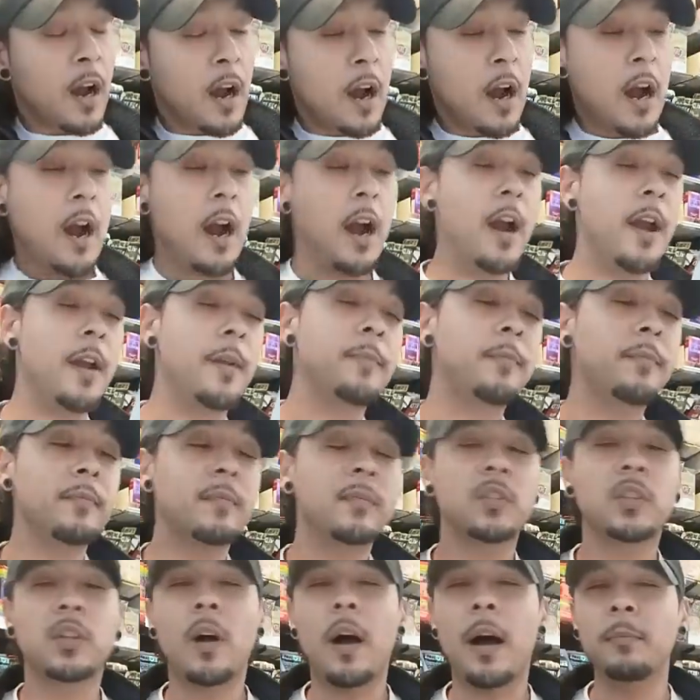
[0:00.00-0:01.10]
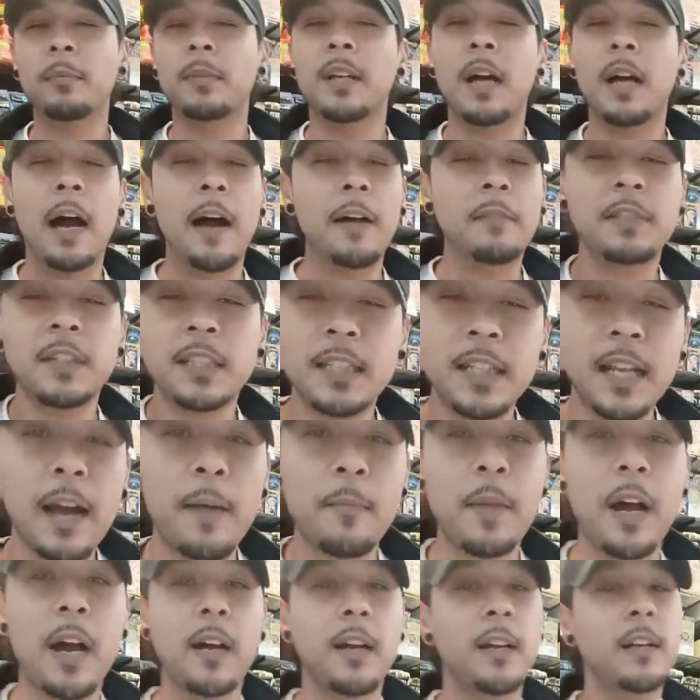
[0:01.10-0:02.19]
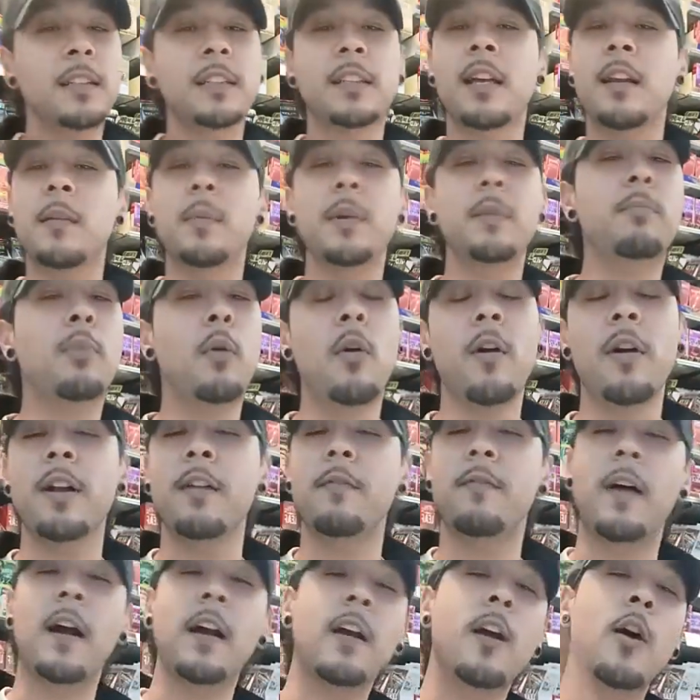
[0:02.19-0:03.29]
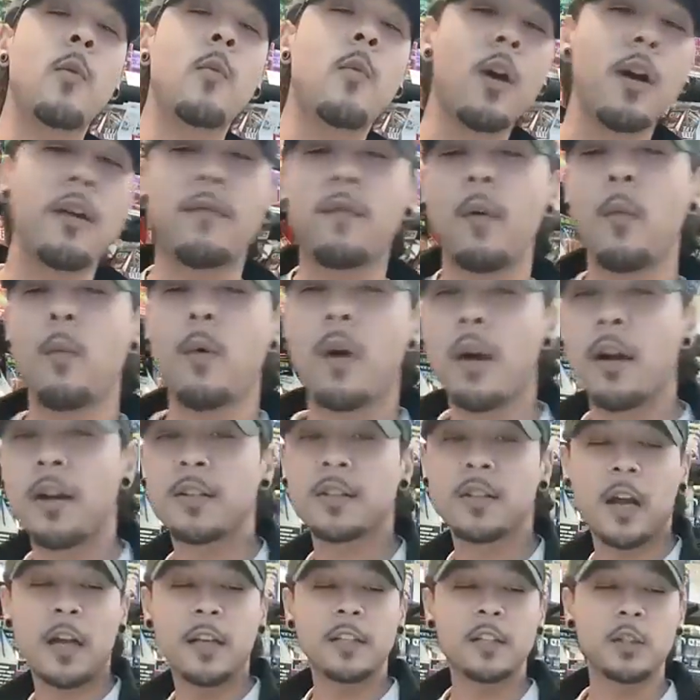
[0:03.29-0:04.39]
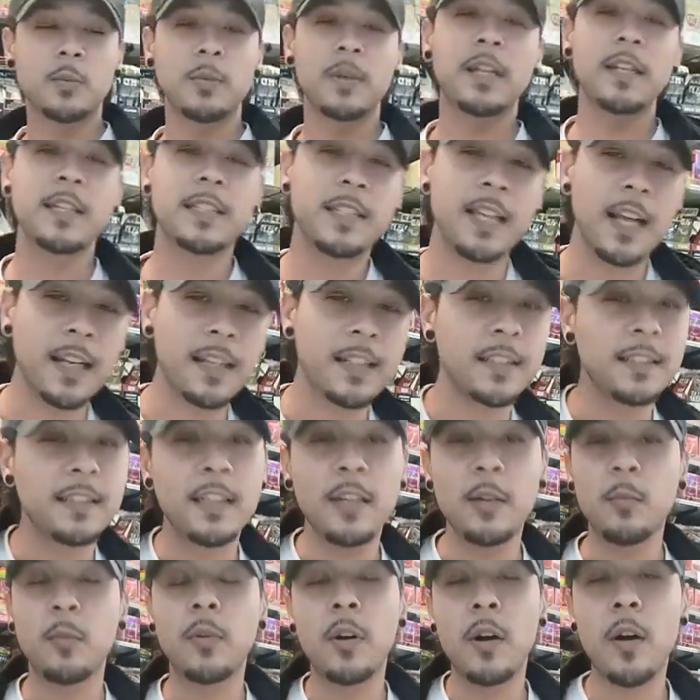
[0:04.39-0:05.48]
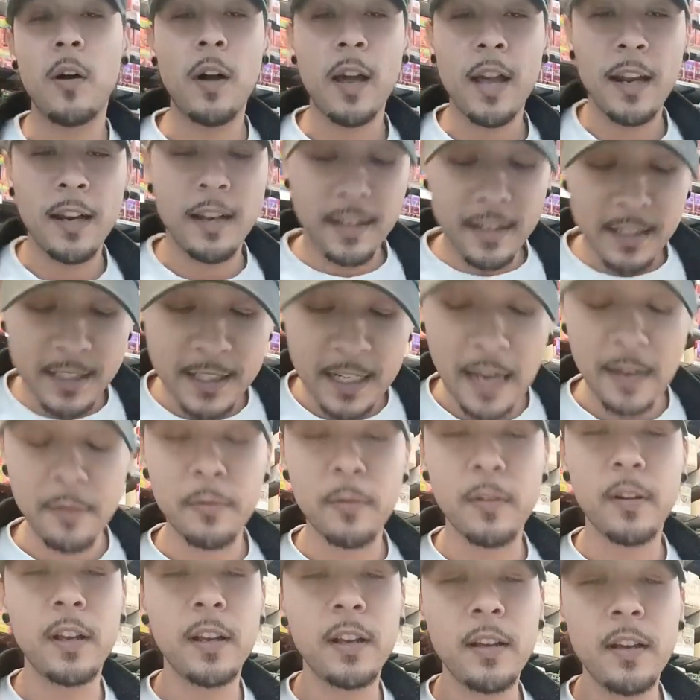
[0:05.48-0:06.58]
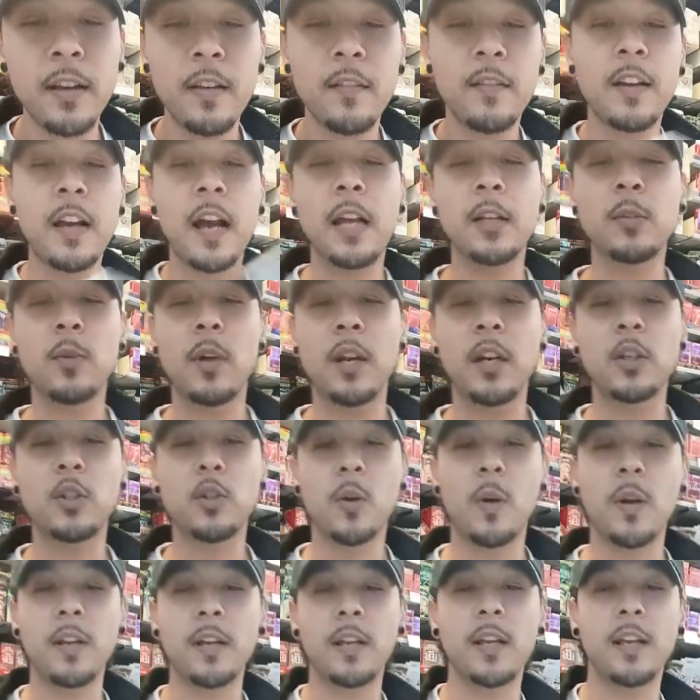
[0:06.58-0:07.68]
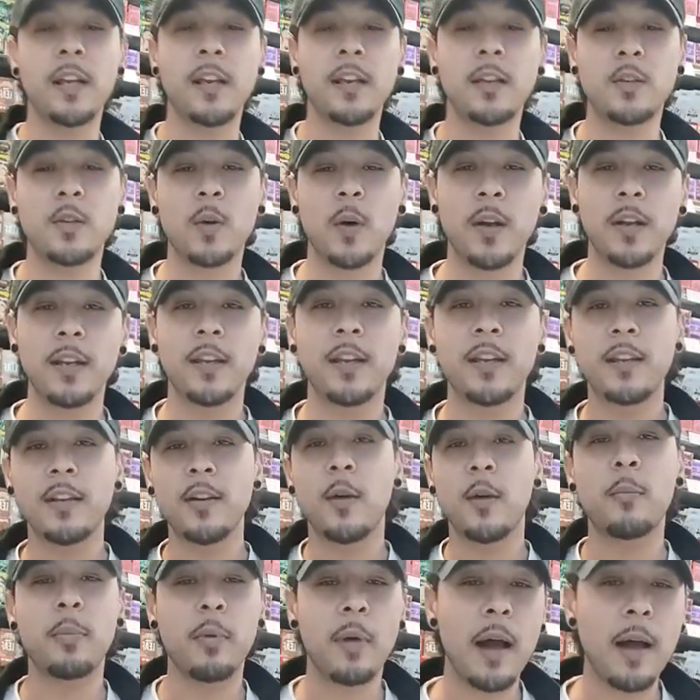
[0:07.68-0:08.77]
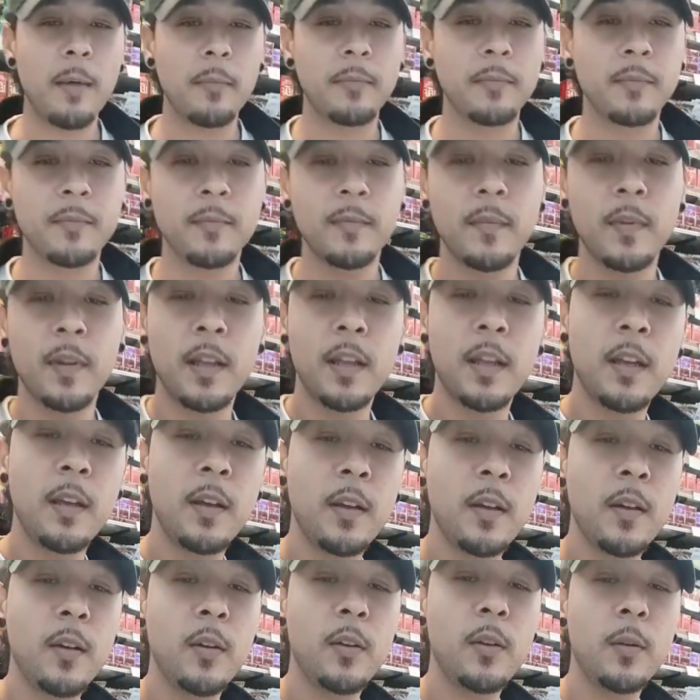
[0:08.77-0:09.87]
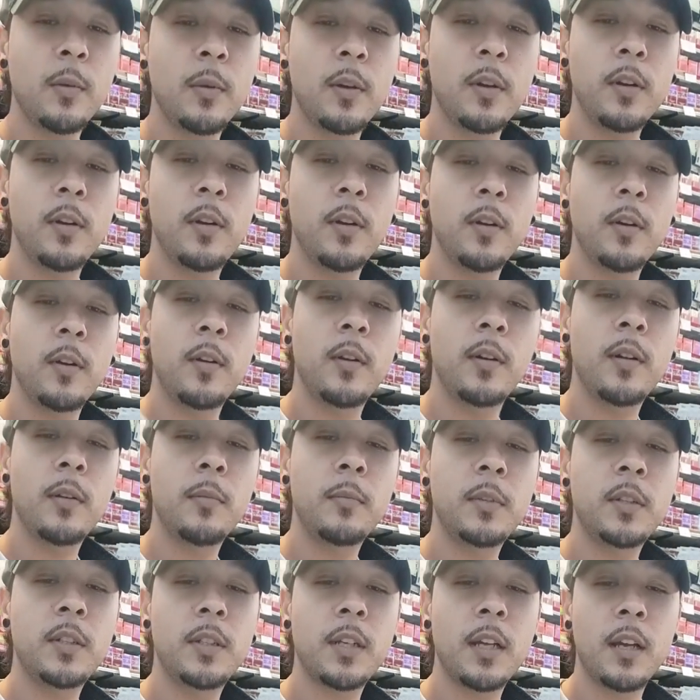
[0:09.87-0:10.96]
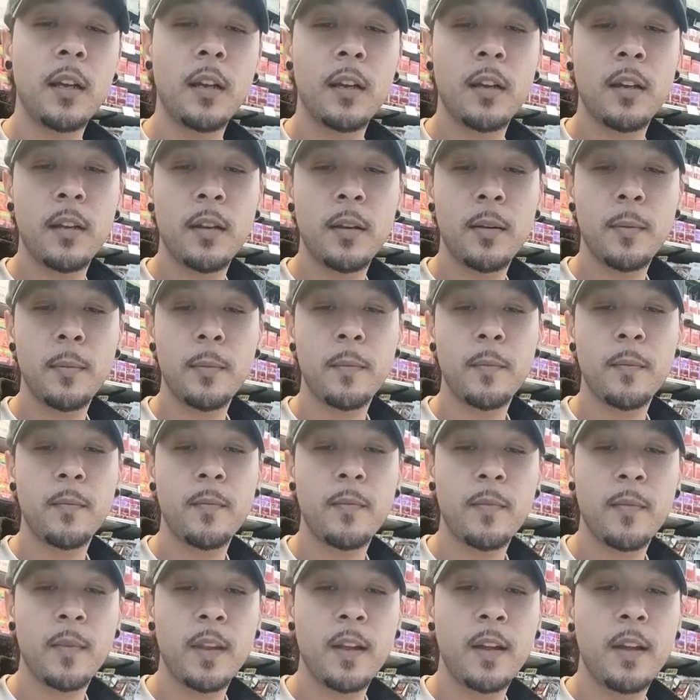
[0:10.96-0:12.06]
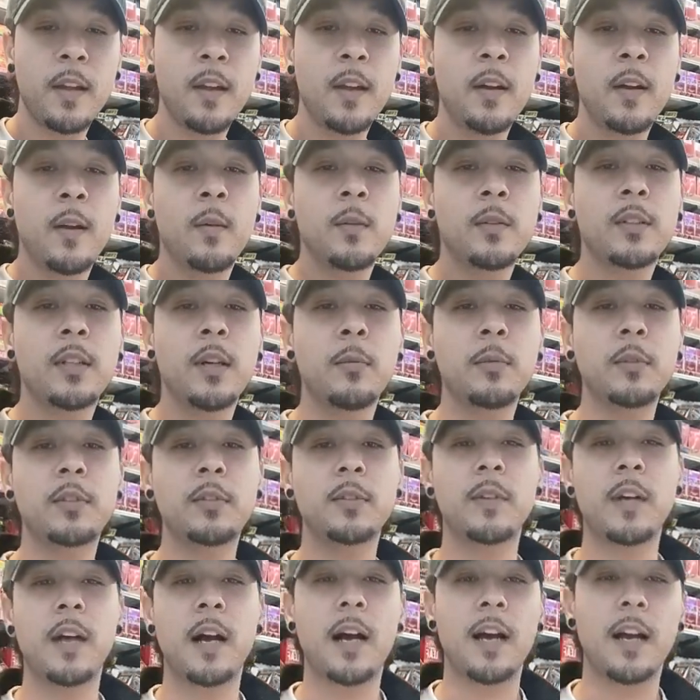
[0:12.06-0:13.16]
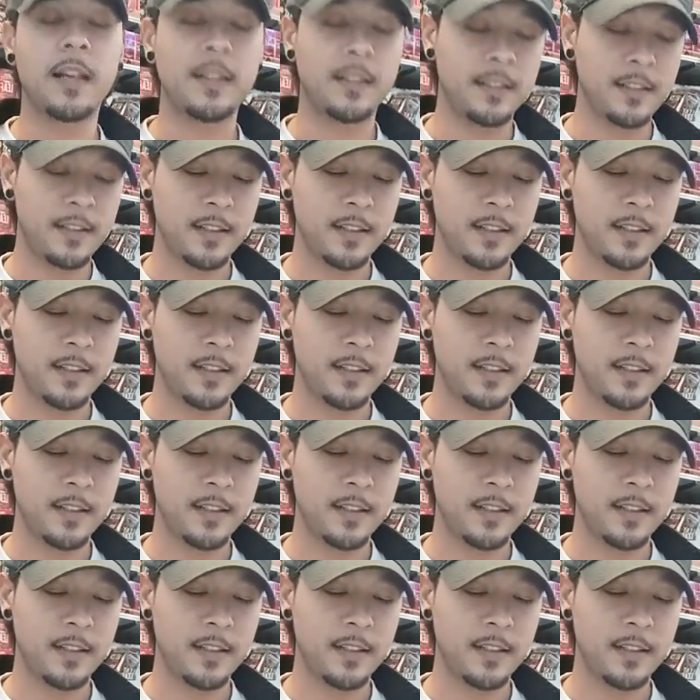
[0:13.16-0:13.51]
Alright. So I'm not gonna, it's gonna be boring if I go word for word. So I'll just read a sentence and then we'll go ahead and decipher it. You guys want to join in, no problem. Gonna do what it do. Let me check. What's up with you guys?